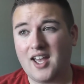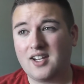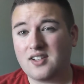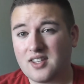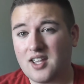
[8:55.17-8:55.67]

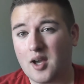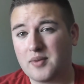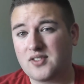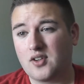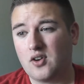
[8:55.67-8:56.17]
end the
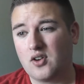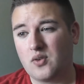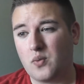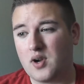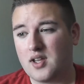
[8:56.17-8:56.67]

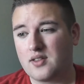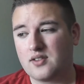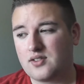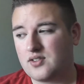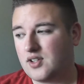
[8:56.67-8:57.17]
episode
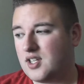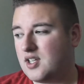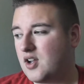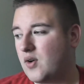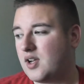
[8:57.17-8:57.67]
with
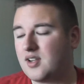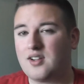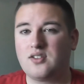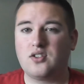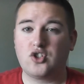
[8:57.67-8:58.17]
Sookie
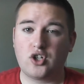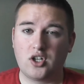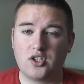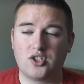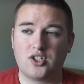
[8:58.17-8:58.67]
going to
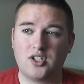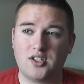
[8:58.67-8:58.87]
church